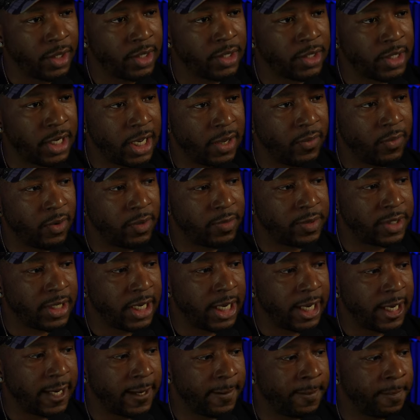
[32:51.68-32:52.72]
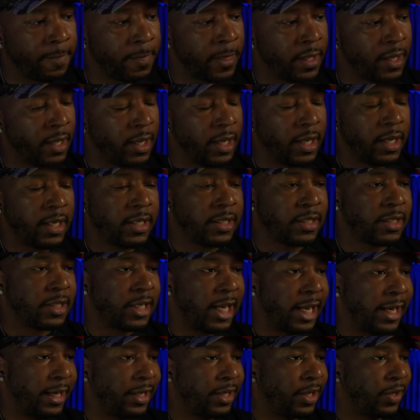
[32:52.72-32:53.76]
You understand what I'm saying?
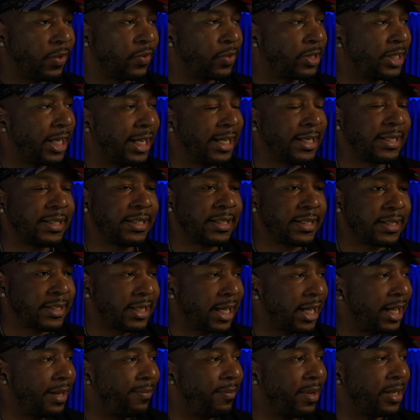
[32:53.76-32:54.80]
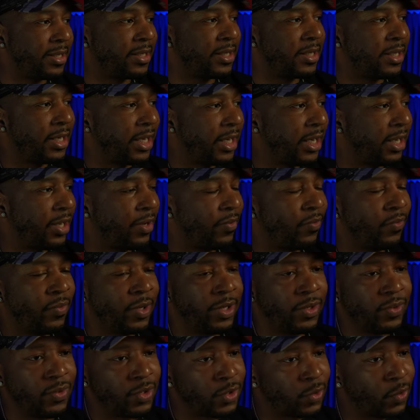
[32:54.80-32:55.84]
steak don't taste the same as it
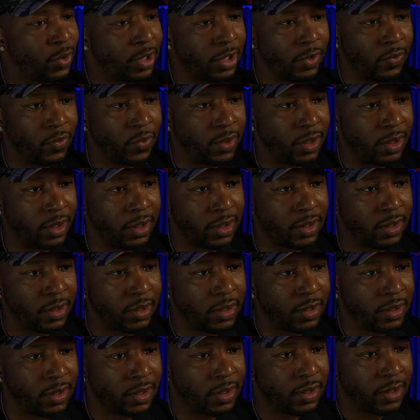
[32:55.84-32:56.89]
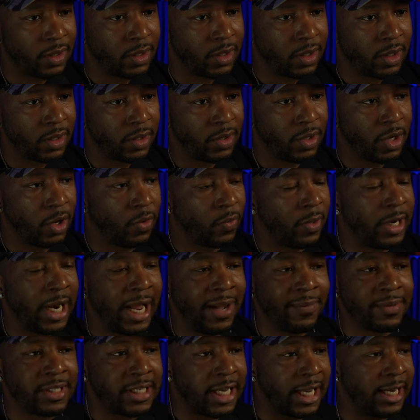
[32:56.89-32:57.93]
did when you 21. You know,
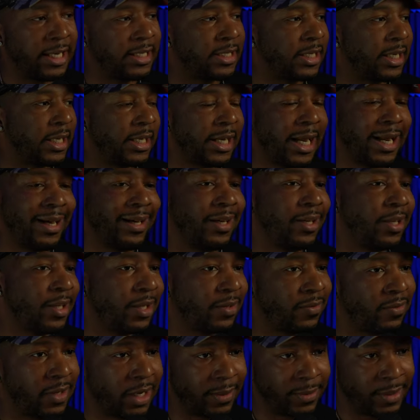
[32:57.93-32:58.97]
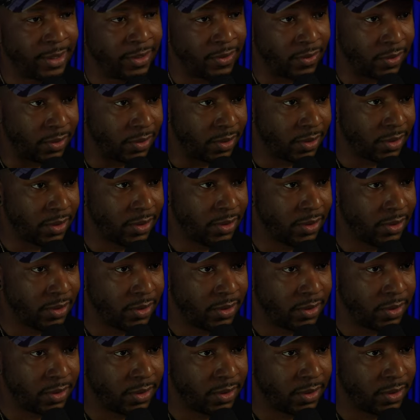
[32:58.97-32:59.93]
when I was 18, I loved ramen noodles.